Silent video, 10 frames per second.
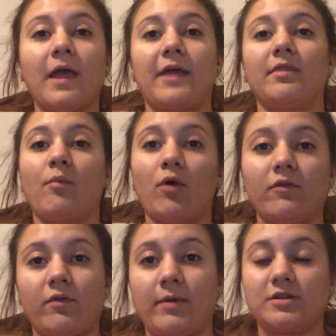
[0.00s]
And the more
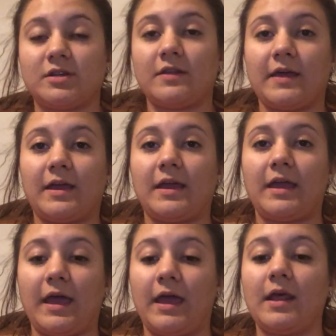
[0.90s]
information that they can
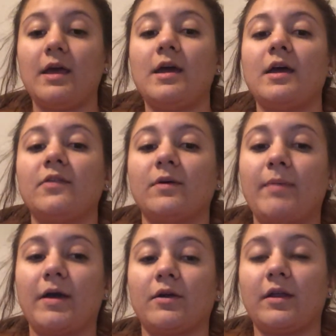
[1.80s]
get, the
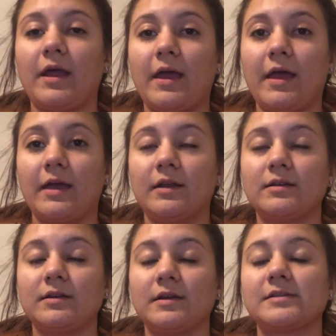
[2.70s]
better it
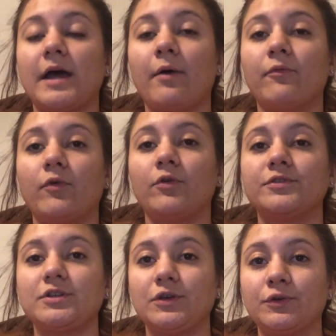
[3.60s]
is helpful
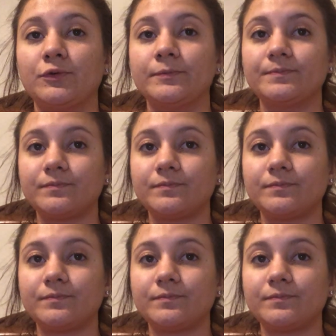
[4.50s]
to